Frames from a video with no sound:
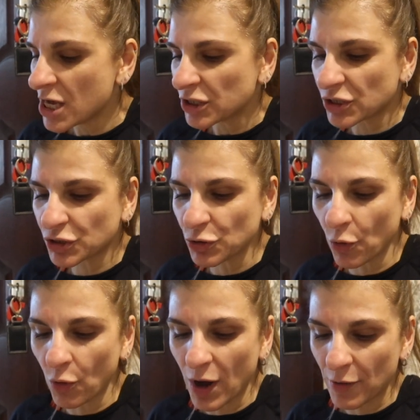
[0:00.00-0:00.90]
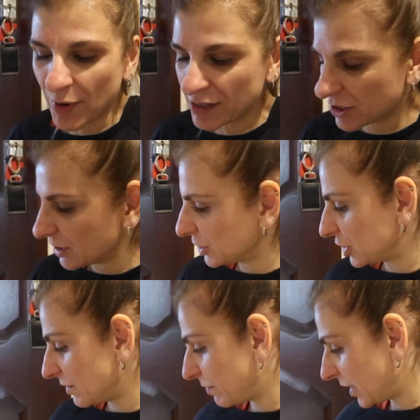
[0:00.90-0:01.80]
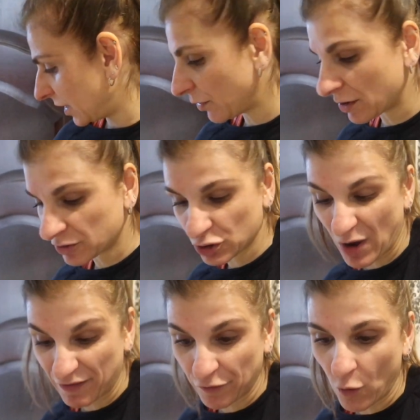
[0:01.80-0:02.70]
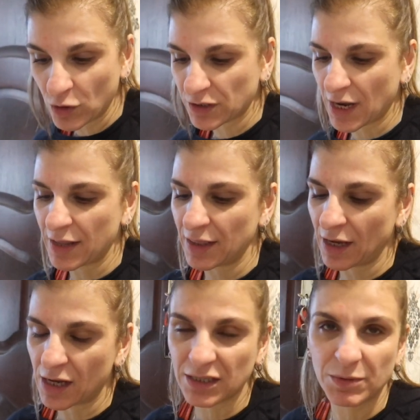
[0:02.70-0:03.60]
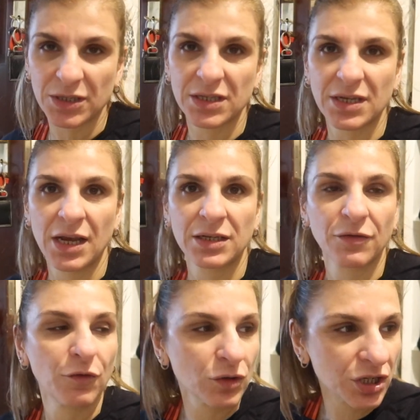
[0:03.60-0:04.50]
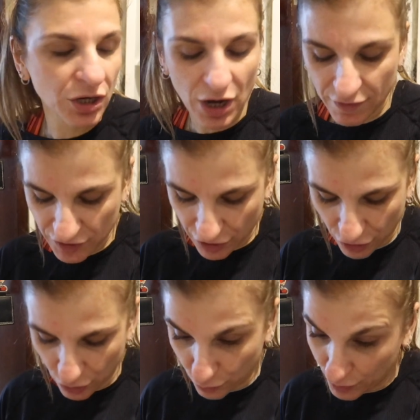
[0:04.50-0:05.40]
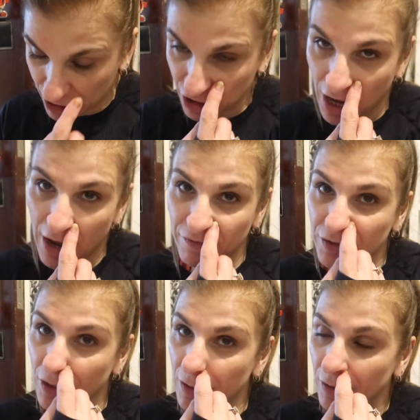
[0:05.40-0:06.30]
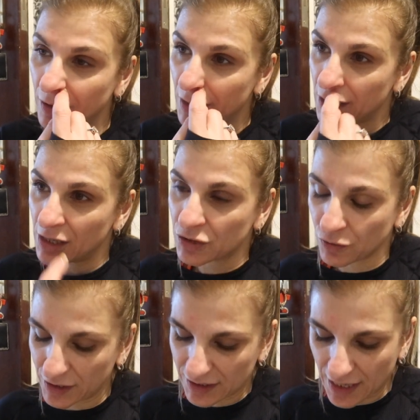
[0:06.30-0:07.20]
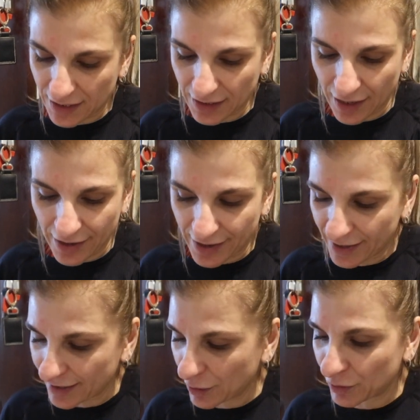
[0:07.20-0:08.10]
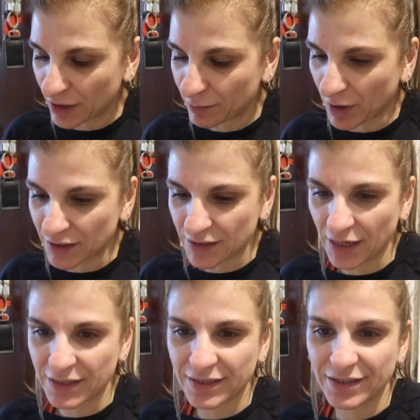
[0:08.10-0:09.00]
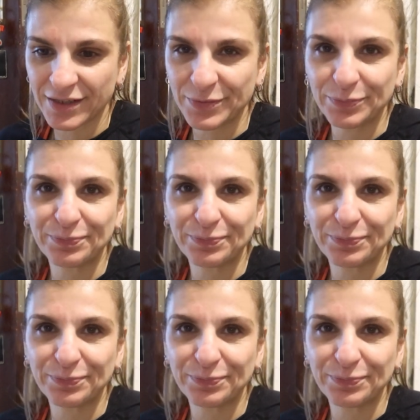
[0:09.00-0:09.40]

So I went to the GP, well, so I phoned, and they asked me to send photographs through, which I've done. So they said I now need blood tests